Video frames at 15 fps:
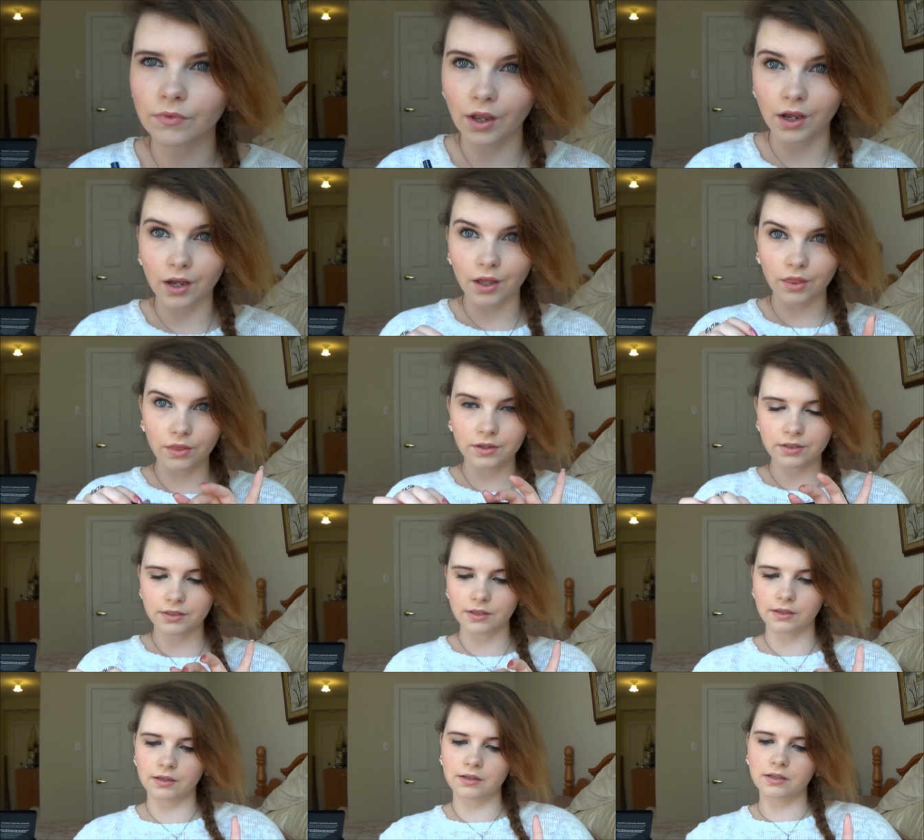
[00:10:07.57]
Uh, this
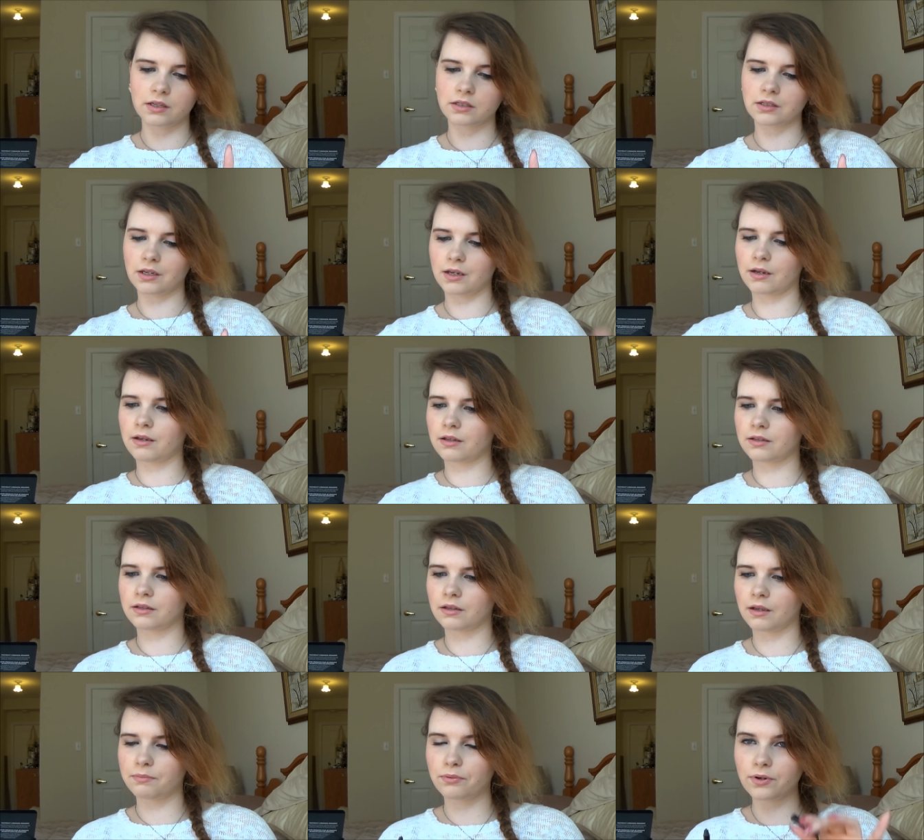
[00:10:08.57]
is
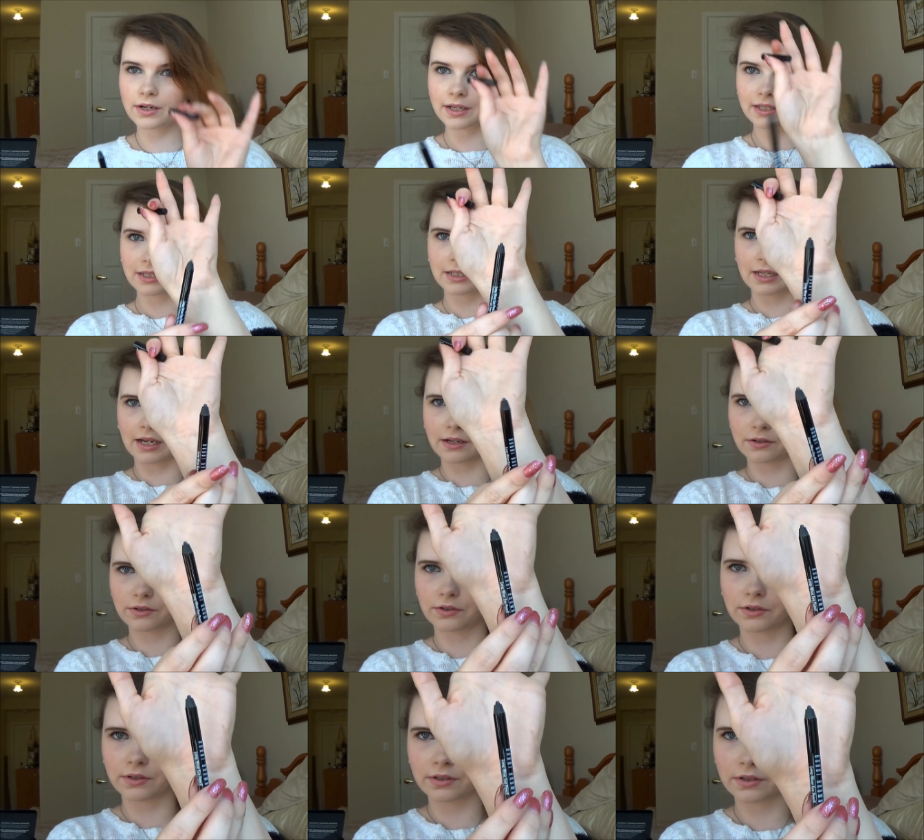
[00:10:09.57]
a pretty
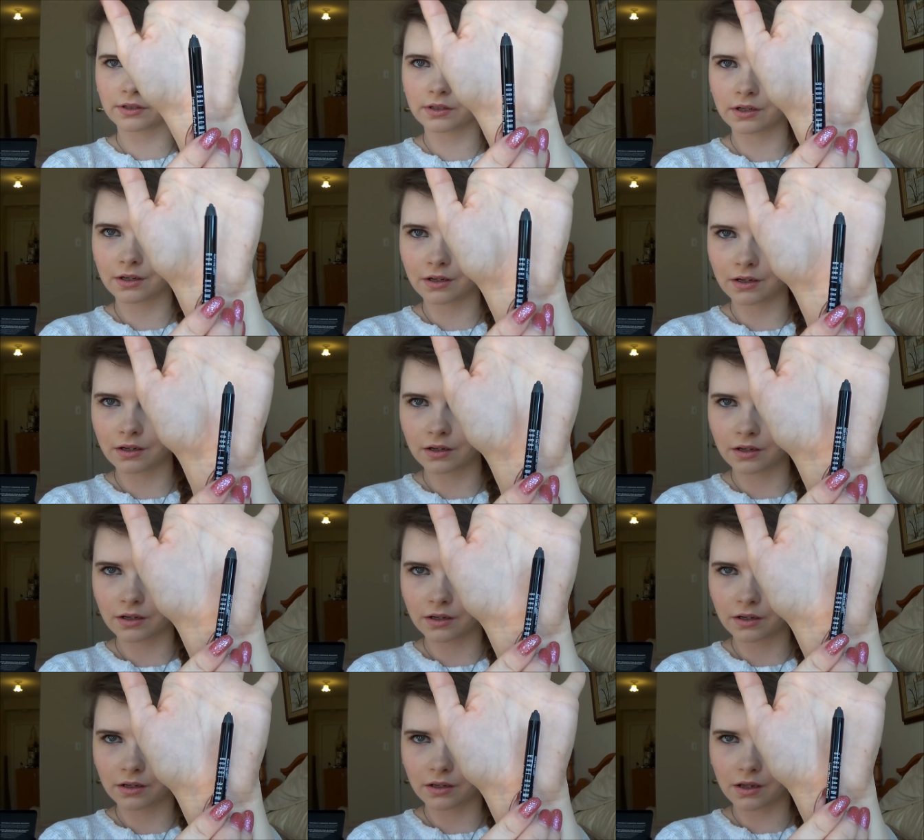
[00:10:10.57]
standard
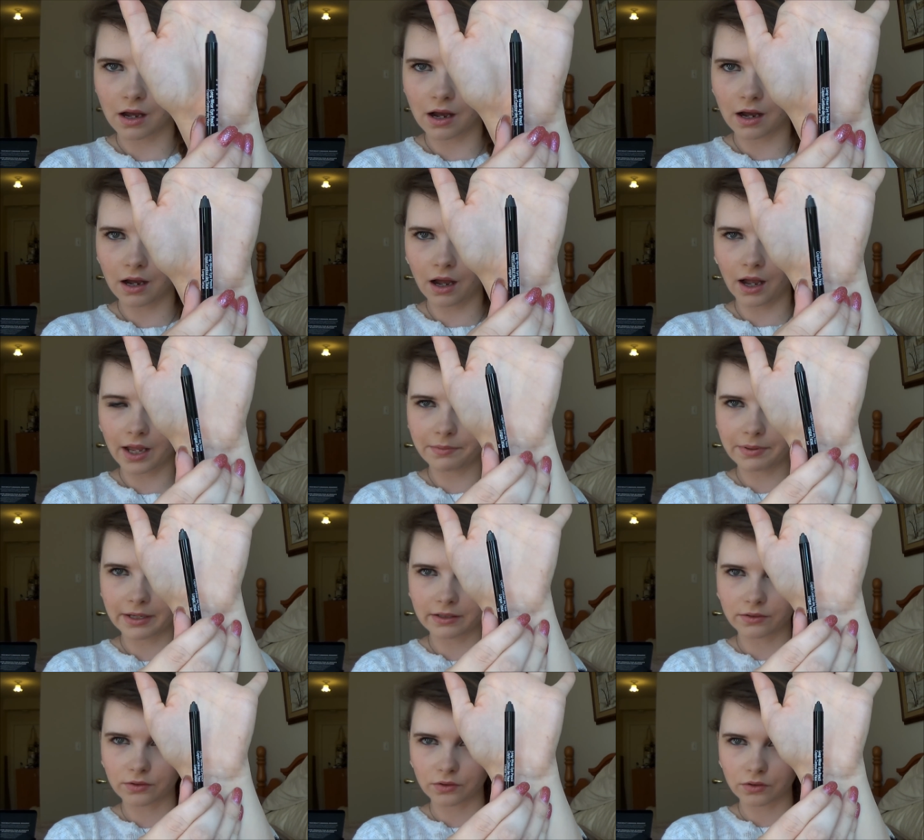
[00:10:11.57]
eye
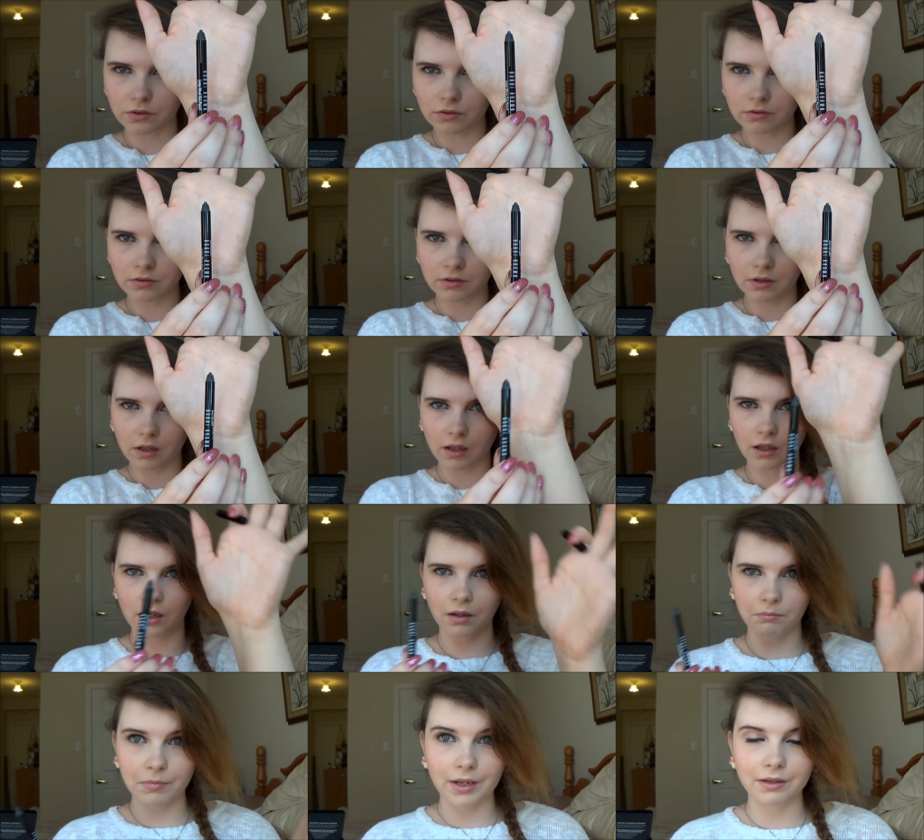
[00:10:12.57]
pencil.
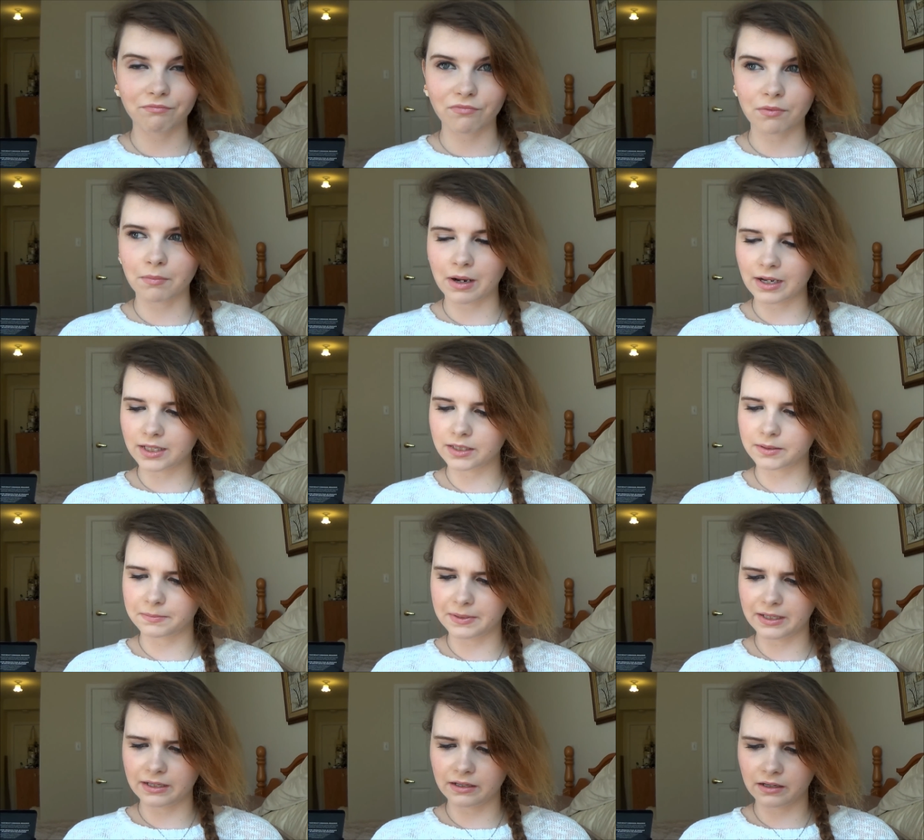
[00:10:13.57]
Um, it reminds
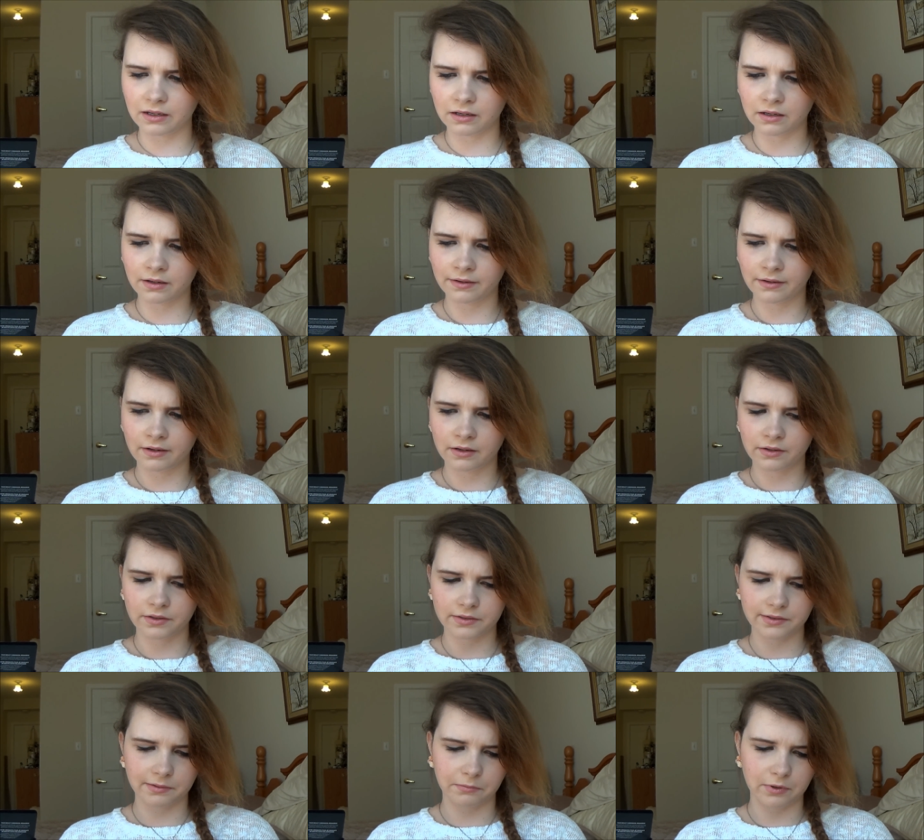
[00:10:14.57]
me
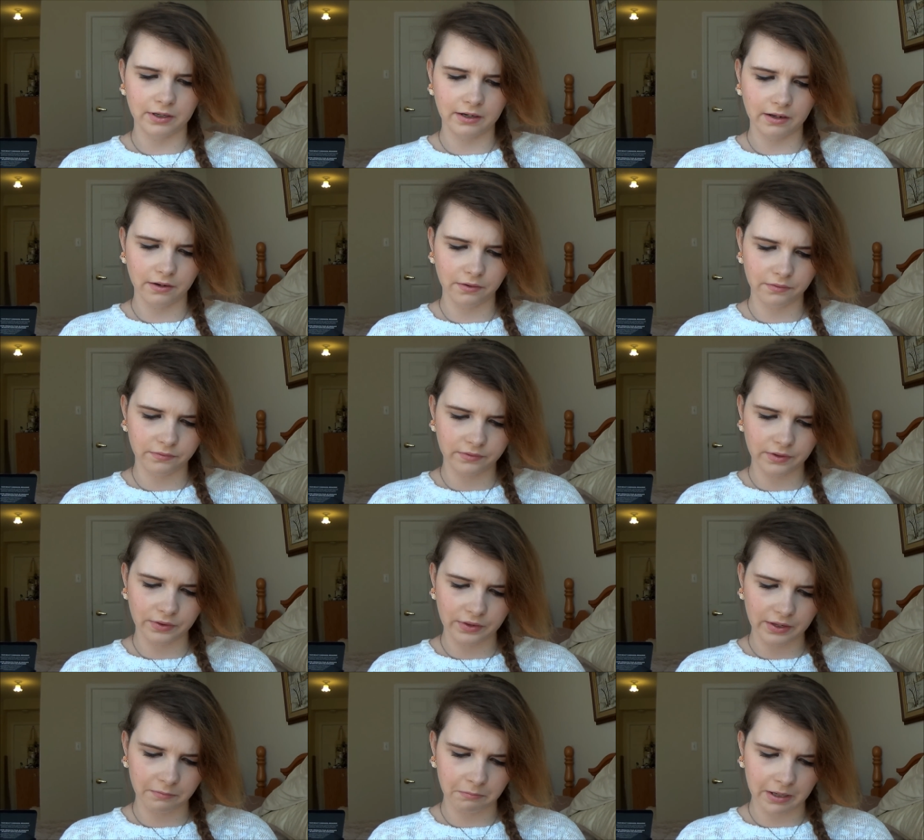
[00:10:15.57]
somewhat of
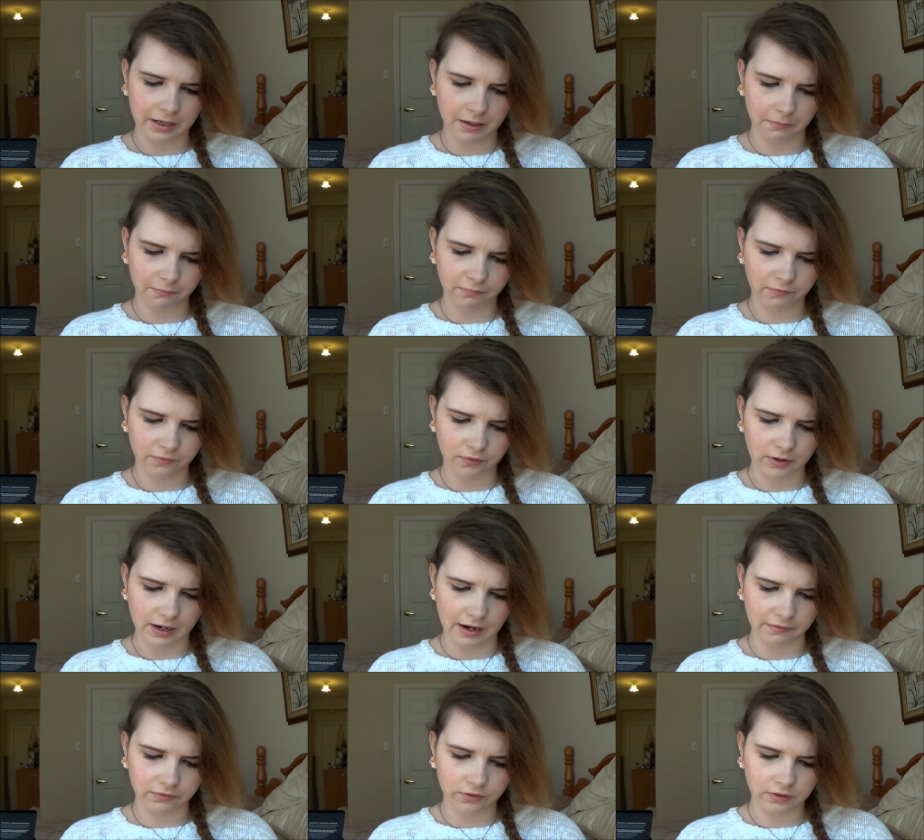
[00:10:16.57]
the Makeup
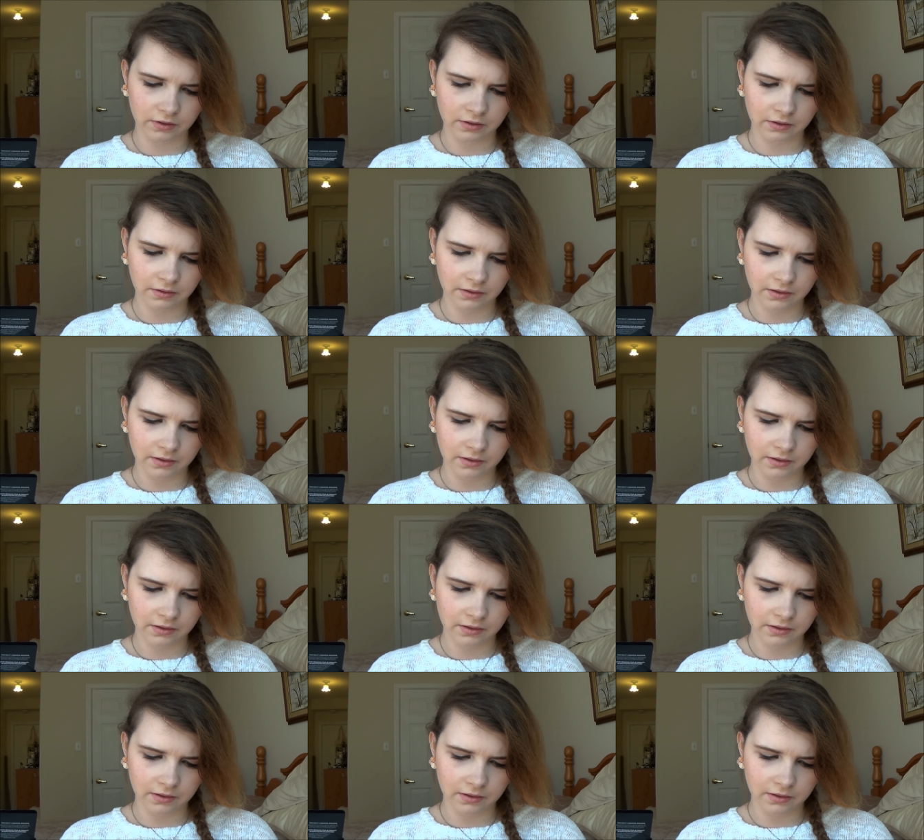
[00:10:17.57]
Forever